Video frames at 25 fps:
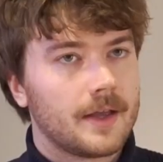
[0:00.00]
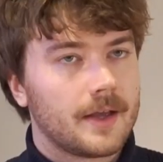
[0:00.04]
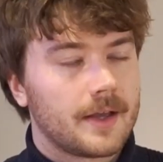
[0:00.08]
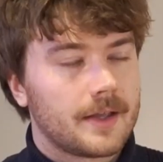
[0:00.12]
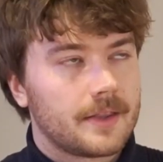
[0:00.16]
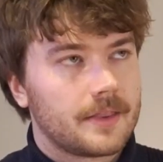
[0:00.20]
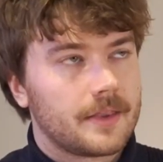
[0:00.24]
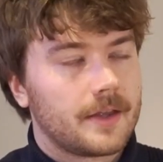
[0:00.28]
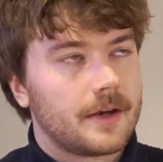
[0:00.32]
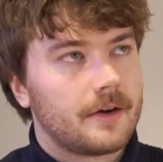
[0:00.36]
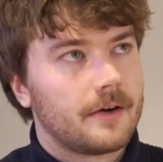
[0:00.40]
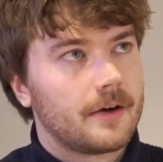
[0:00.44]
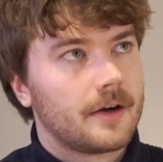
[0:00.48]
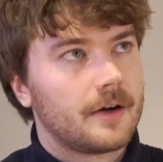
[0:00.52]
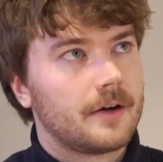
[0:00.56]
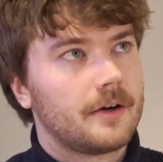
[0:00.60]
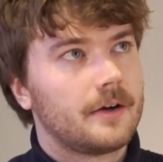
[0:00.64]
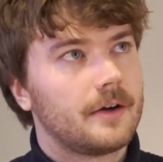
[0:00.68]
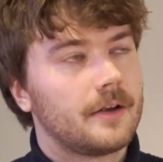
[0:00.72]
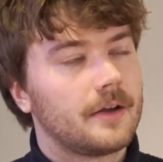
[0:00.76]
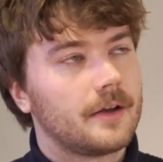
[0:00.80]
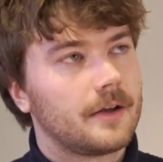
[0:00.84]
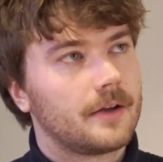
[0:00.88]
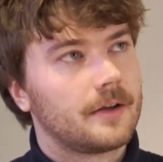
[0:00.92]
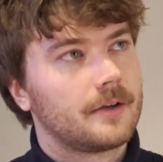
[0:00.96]
there
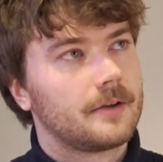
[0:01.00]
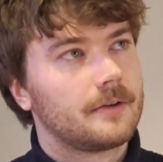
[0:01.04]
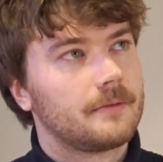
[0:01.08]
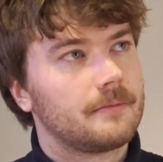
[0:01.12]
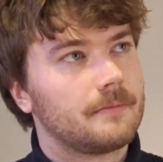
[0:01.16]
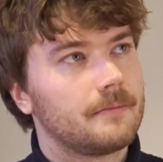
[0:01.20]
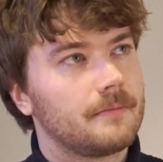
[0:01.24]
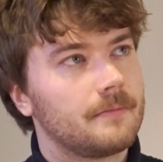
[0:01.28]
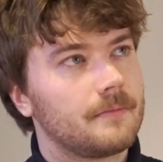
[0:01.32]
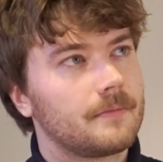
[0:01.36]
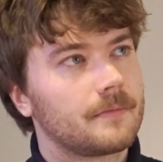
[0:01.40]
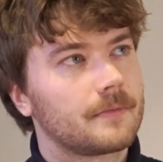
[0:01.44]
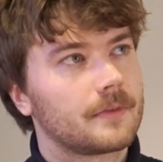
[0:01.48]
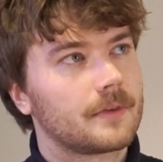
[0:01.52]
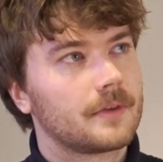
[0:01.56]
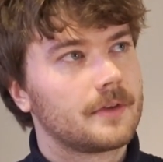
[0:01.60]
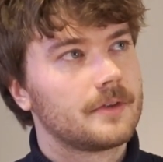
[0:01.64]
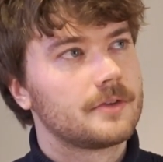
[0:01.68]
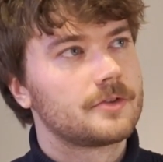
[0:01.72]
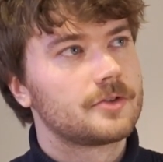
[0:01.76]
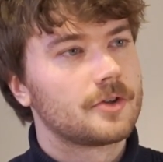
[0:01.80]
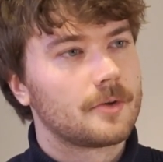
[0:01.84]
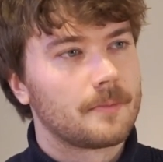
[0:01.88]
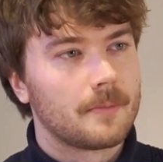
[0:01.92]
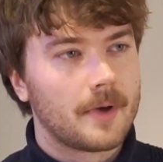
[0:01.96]
are
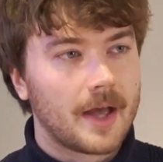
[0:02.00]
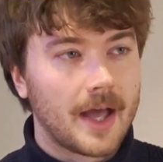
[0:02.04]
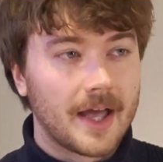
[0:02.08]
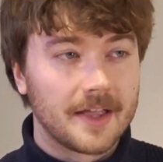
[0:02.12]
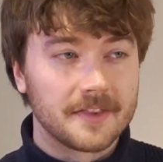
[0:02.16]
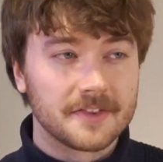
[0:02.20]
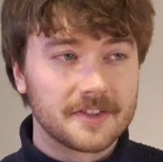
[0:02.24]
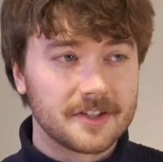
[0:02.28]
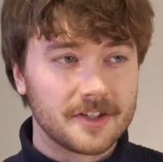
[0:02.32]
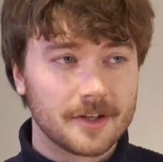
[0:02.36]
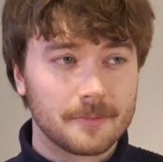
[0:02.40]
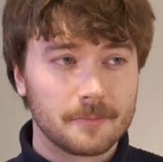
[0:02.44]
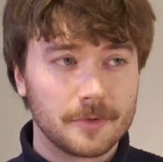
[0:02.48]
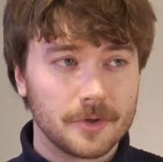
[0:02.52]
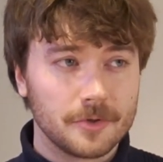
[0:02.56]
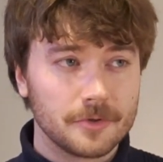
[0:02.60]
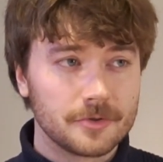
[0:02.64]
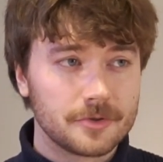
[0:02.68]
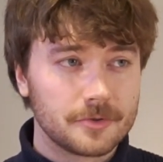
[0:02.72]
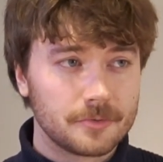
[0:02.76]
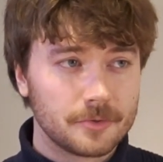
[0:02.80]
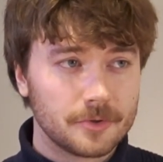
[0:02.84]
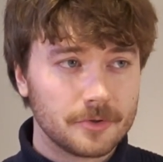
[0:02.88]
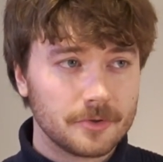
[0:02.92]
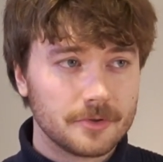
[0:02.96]
some
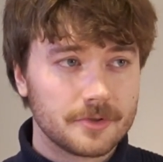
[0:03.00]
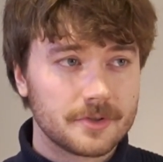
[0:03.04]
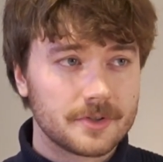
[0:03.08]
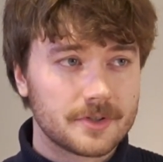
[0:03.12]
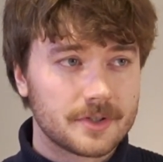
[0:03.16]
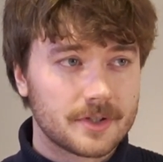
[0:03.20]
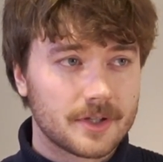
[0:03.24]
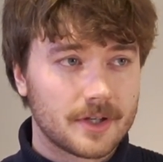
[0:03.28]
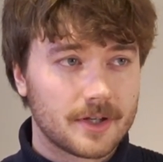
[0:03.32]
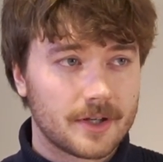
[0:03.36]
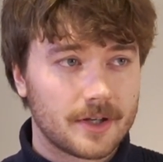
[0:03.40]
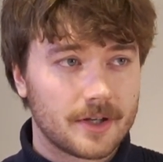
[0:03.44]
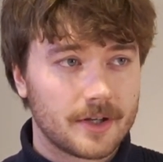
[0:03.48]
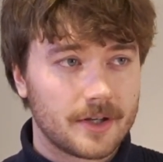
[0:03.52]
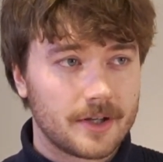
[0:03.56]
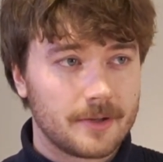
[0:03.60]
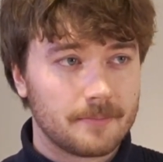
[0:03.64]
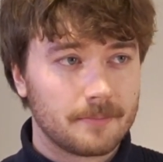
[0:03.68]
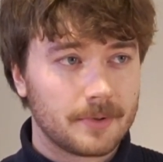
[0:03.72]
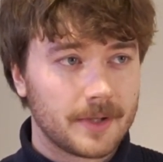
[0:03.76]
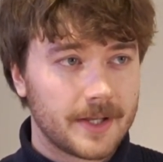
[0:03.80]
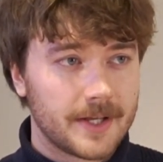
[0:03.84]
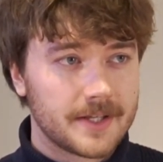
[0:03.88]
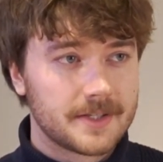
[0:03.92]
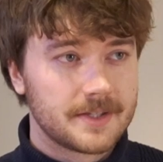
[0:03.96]
anti-abuse rules
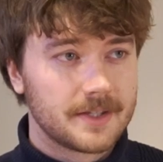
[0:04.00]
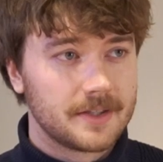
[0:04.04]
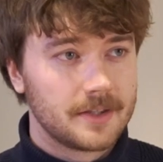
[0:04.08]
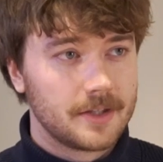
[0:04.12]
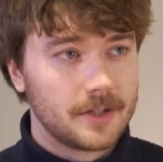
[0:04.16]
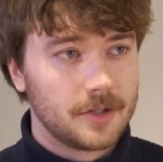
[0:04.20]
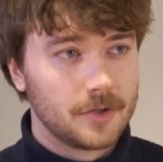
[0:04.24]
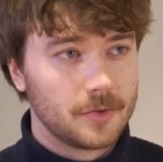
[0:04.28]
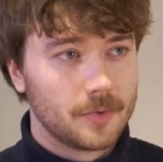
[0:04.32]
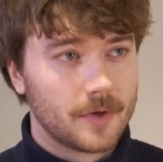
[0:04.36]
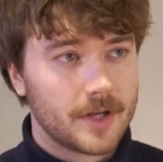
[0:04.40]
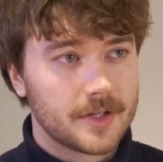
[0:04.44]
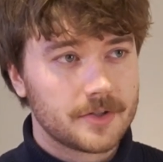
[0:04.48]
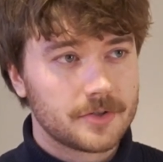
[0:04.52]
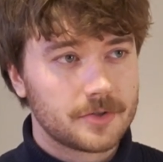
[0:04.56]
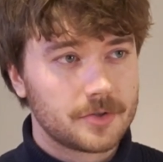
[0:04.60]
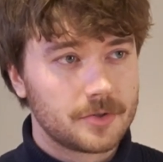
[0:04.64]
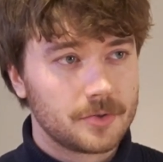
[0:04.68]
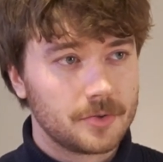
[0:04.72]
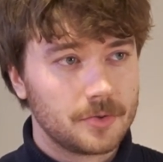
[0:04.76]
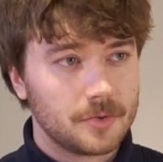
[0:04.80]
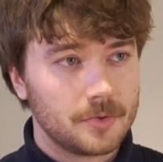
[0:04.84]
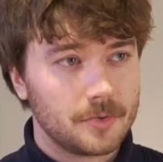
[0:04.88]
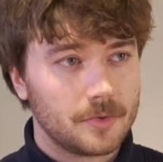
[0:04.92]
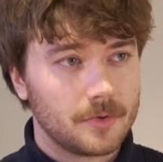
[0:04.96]
in place in the US
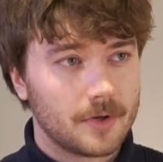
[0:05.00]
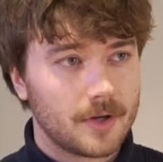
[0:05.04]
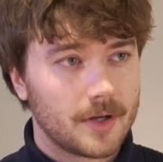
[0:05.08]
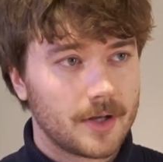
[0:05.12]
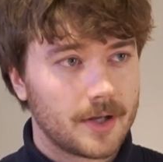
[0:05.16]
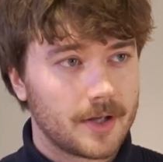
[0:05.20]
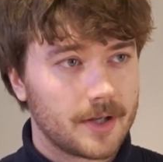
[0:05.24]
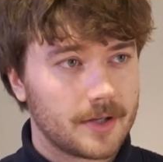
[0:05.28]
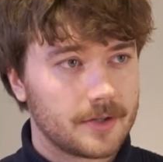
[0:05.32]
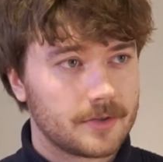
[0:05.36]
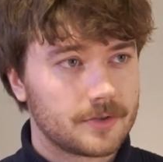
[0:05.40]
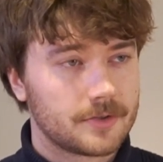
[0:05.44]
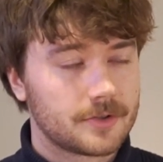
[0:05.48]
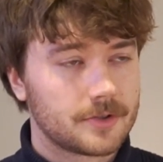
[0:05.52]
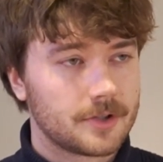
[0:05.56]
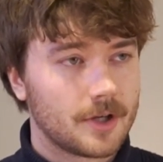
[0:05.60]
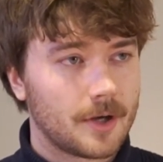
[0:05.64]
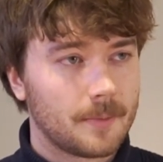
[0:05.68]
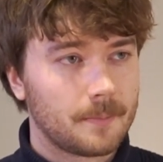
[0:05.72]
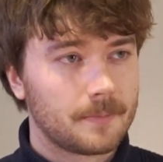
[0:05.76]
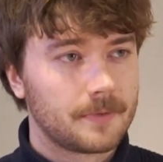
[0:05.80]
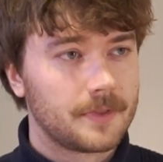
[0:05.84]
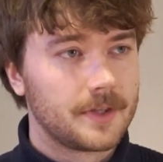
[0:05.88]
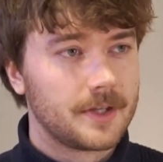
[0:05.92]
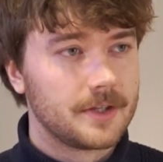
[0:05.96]
to
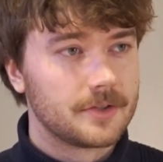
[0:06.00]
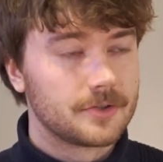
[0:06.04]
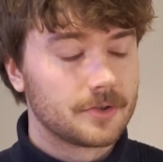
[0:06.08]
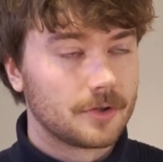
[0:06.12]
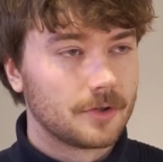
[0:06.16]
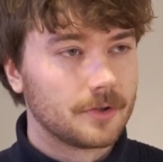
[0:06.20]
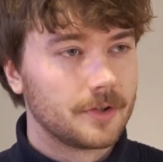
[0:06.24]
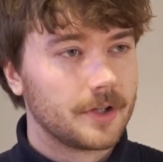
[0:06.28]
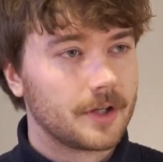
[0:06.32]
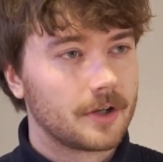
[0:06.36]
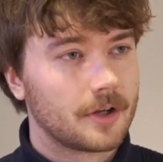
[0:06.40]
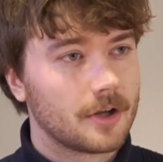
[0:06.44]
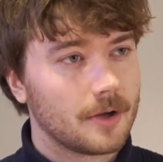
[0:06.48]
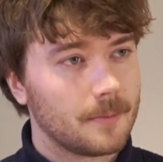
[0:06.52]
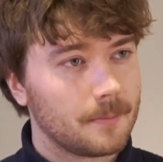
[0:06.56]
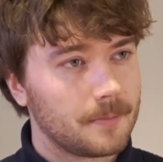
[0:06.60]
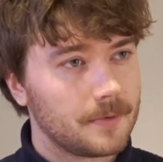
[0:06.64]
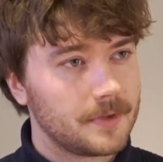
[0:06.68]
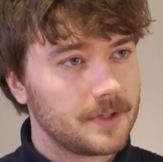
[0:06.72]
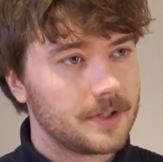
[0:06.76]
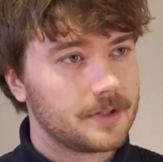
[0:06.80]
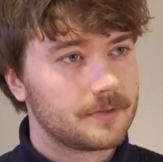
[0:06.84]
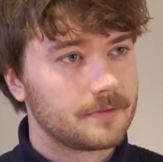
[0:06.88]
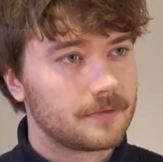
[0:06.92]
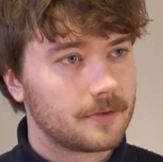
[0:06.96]
stop these holding
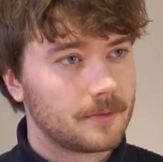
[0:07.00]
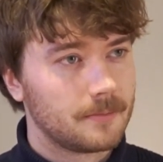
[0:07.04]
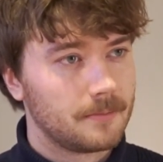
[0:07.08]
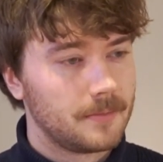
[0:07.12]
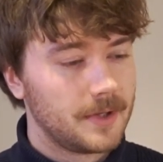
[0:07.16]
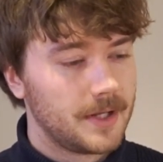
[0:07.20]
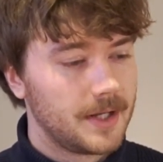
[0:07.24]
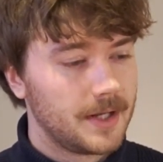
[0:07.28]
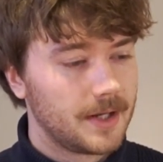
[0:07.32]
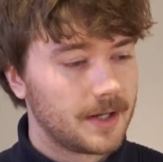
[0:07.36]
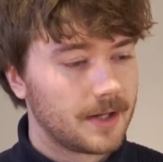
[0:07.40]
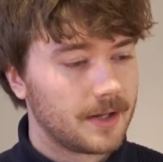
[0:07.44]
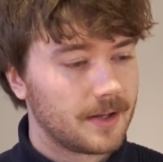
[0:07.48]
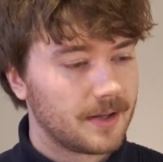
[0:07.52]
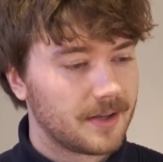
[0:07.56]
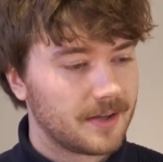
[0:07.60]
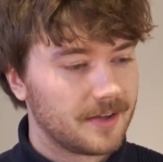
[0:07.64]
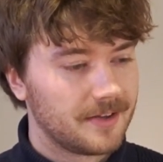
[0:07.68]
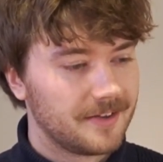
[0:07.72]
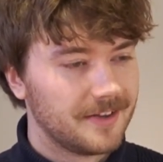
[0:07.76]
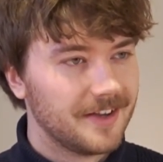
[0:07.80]
companies from being